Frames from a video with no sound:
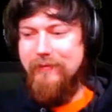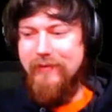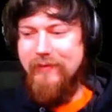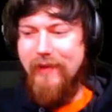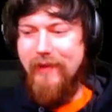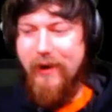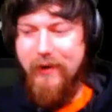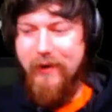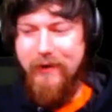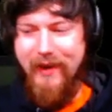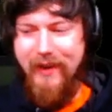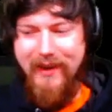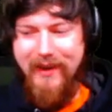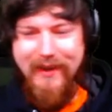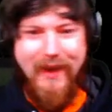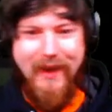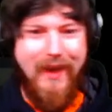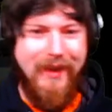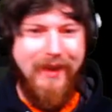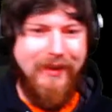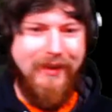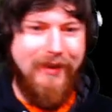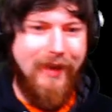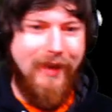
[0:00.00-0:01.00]
Alright,
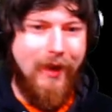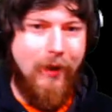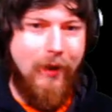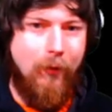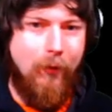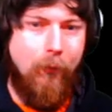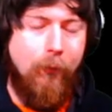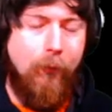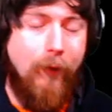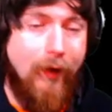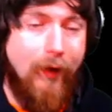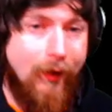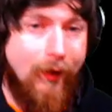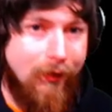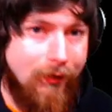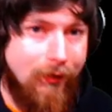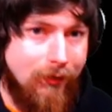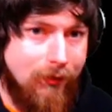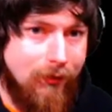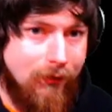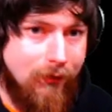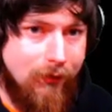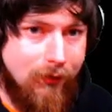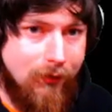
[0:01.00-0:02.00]
heck yeah.
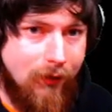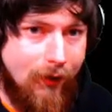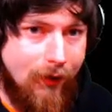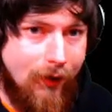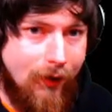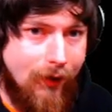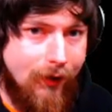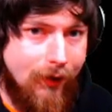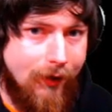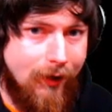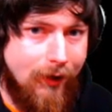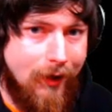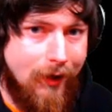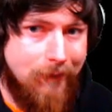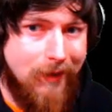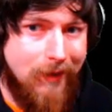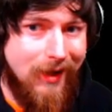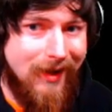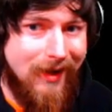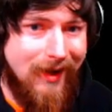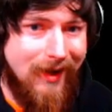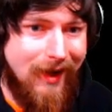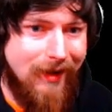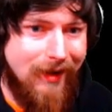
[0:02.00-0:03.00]
Well, uh, I'm
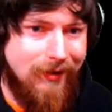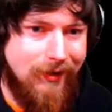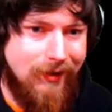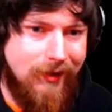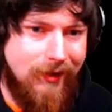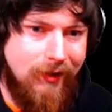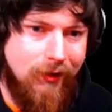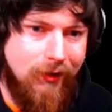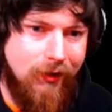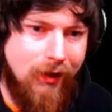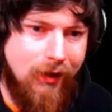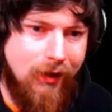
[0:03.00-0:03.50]
not going to end it here.